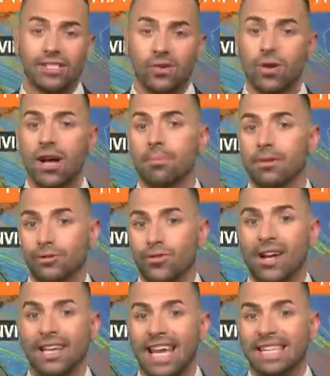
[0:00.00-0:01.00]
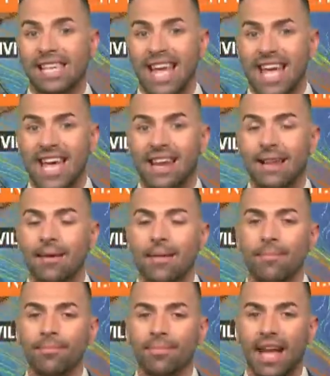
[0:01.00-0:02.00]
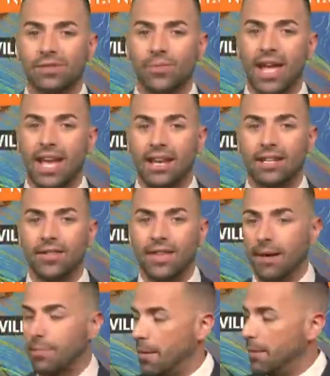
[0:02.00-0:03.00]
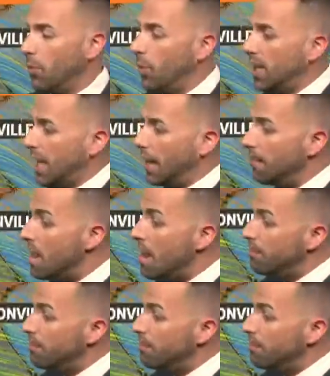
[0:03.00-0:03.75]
So a couple of dry days ahead as we head into the upcoming weekend.